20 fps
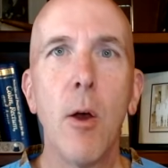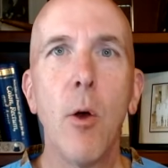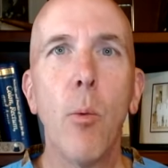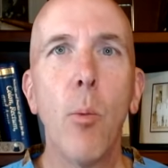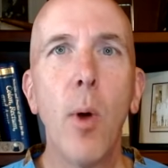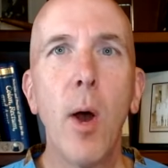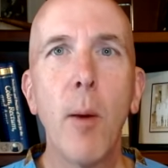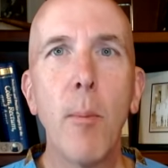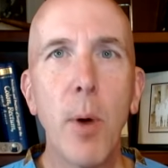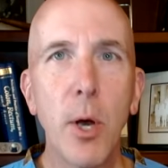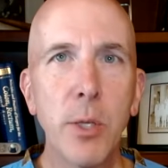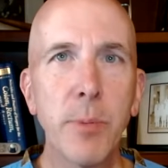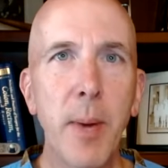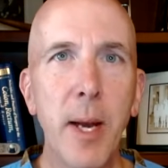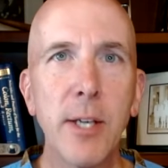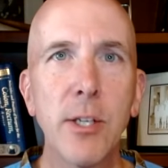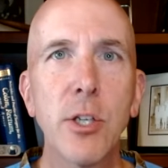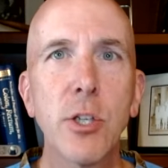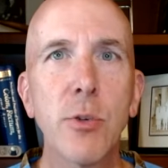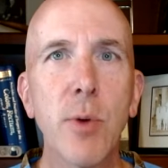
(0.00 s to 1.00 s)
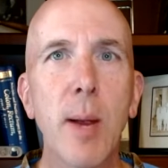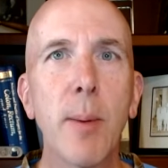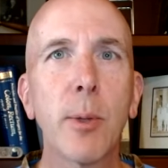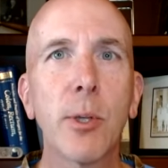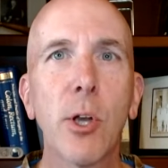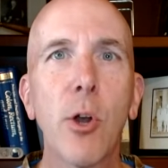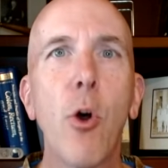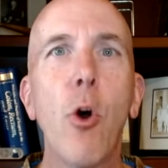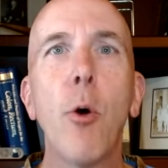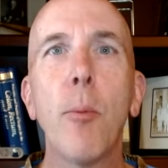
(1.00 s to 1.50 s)
Well, most patients are able
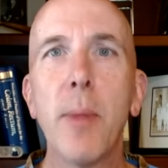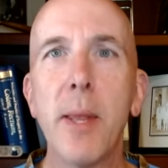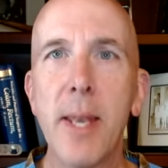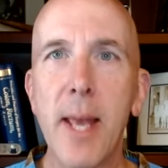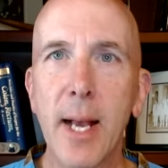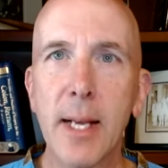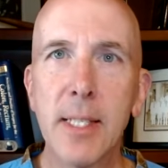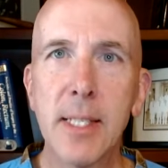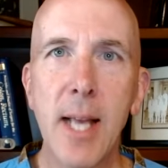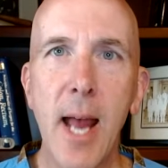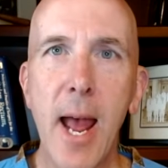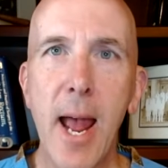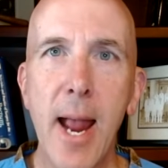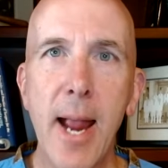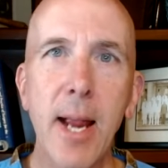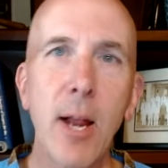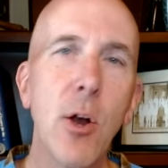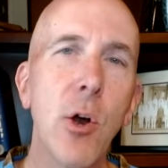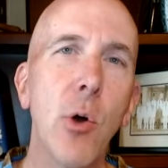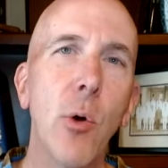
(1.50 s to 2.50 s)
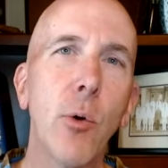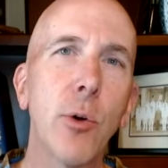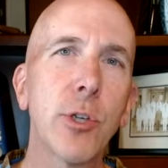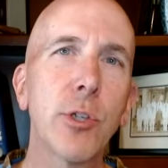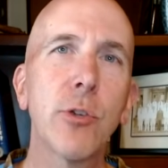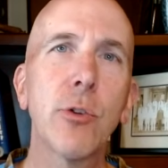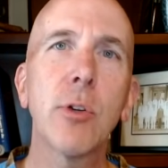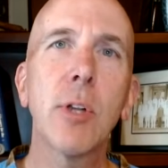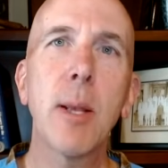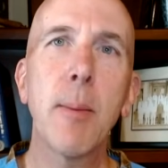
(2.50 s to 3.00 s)
to go home the next day, or
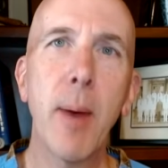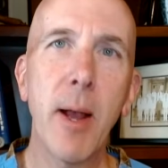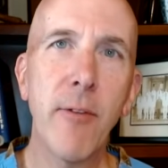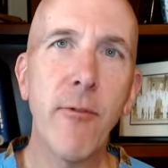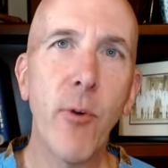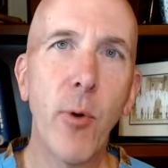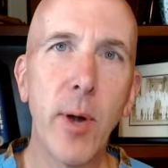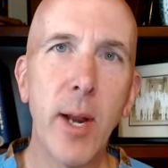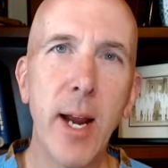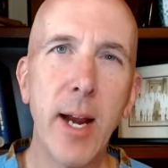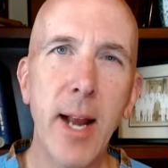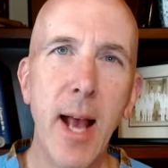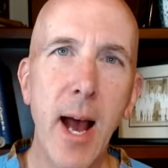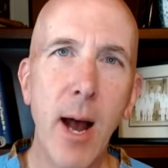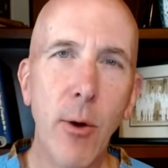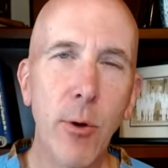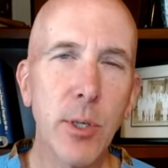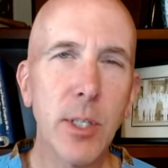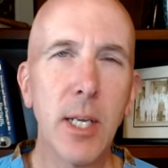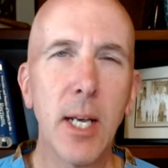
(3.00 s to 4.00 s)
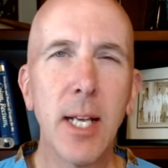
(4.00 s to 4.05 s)
certainly by 48 hours.